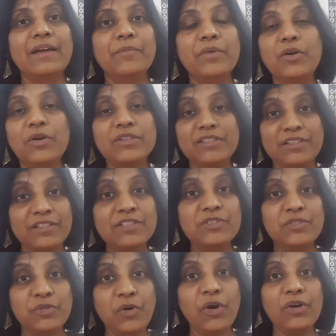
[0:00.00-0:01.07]
because it
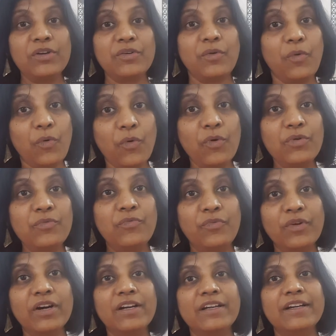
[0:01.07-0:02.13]
is your own
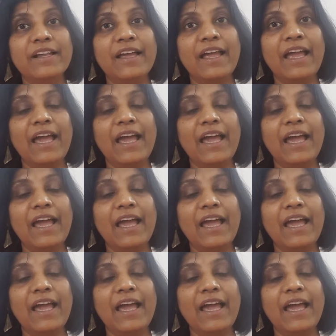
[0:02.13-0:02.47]
world.